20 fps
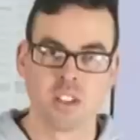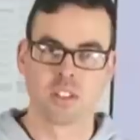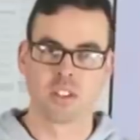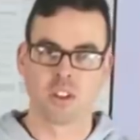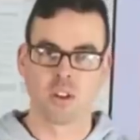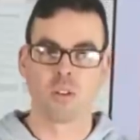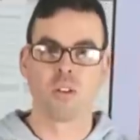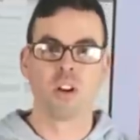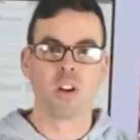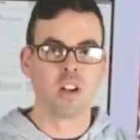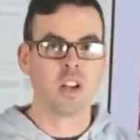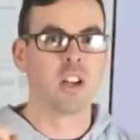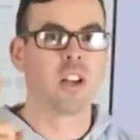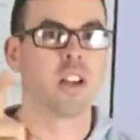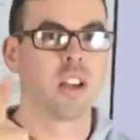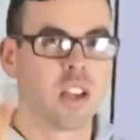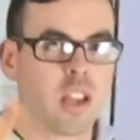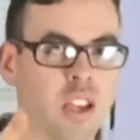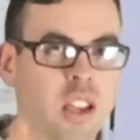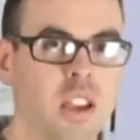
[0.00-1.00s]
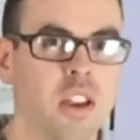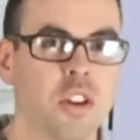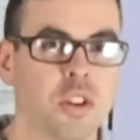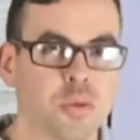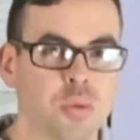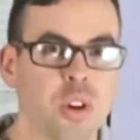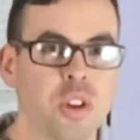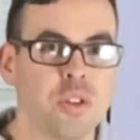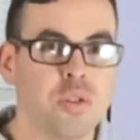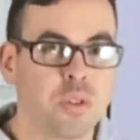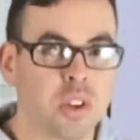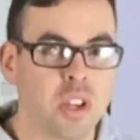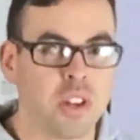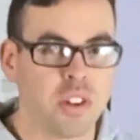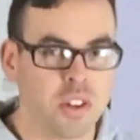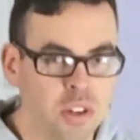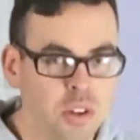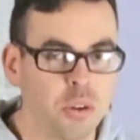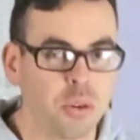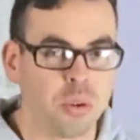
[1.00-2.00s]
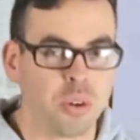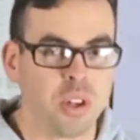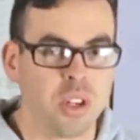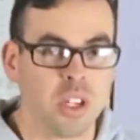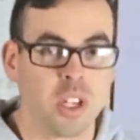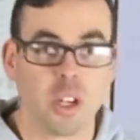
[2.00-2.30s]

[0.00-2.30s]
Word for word: So here's what you can do.